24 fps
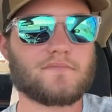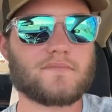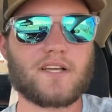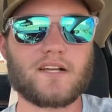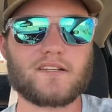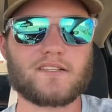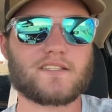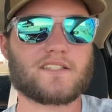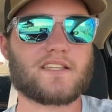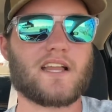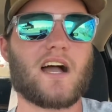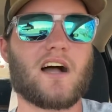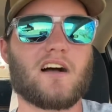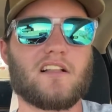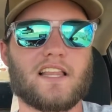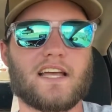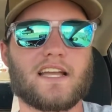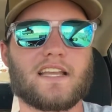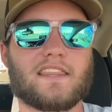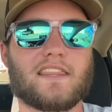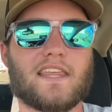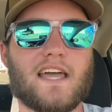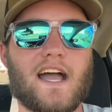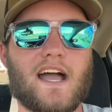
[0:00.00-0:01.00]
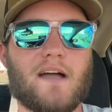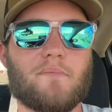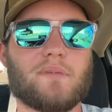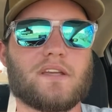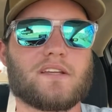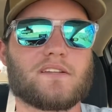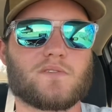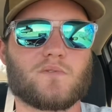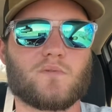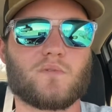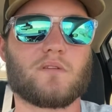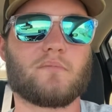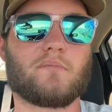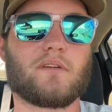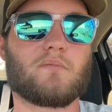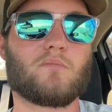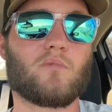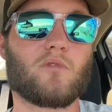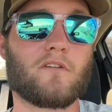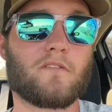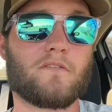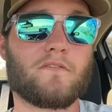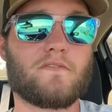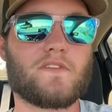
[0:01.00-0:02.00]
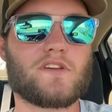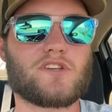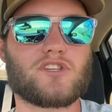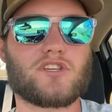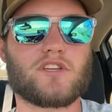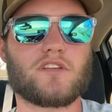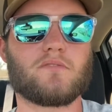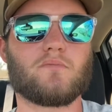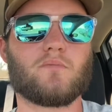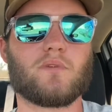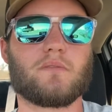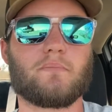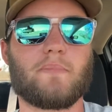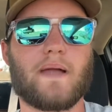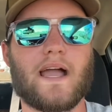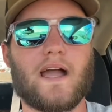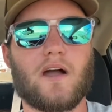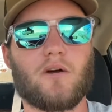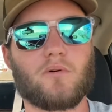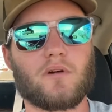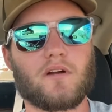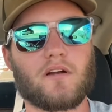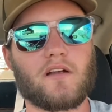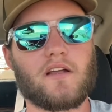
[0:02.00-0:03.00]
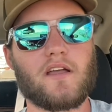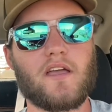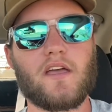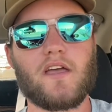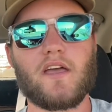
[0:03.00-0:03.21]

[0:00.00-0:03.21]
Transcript: style like that, because it would have been more efficient with power.